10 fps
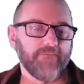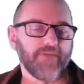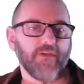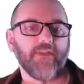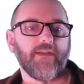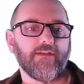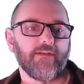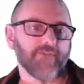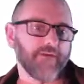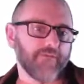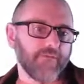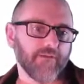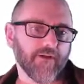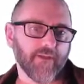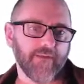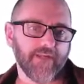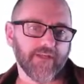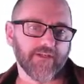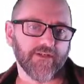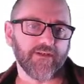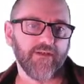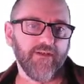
So there's my full documentation.